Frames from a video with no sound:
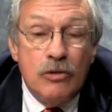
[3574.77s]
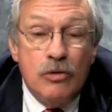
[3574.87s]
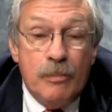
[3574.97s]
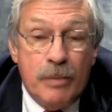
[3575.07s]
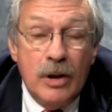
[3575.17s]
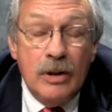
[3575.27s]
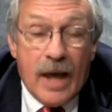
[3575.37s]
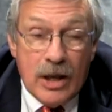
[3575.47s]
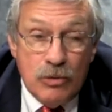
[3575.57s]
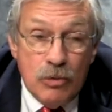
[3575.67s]
to build
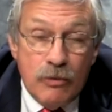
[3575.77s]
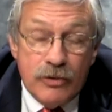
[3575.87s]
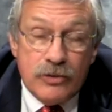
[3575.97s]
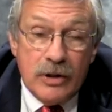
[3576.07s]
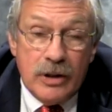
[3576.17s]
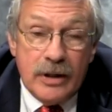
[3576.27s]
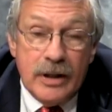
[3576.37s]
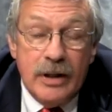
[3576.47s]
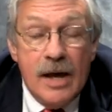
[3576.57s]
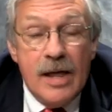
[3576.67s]
a new facility